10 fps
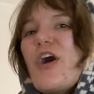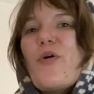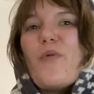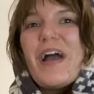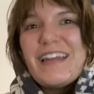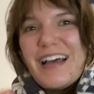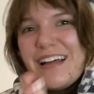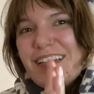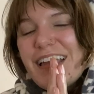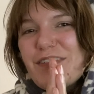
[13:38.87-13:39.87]
why
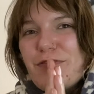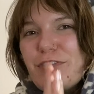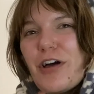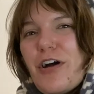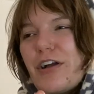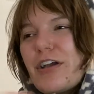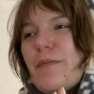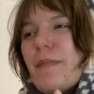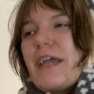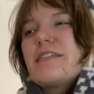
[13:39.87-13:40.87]
not like vlog
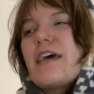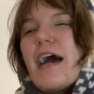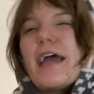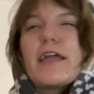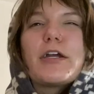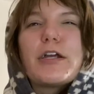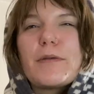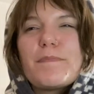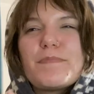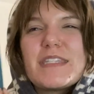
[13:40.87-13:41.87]
my
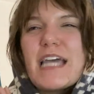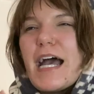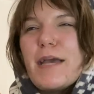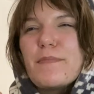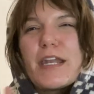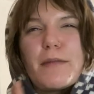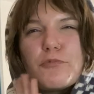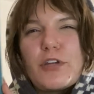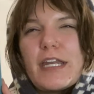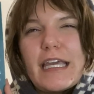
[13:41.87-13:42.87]
entire time that I'm
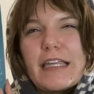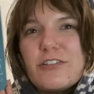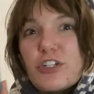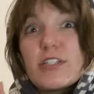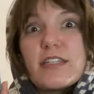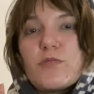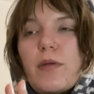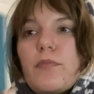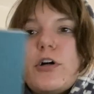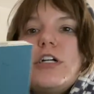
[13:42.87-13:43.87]
reading just this
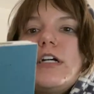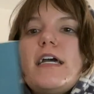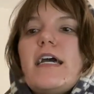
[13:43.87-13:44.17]
one book?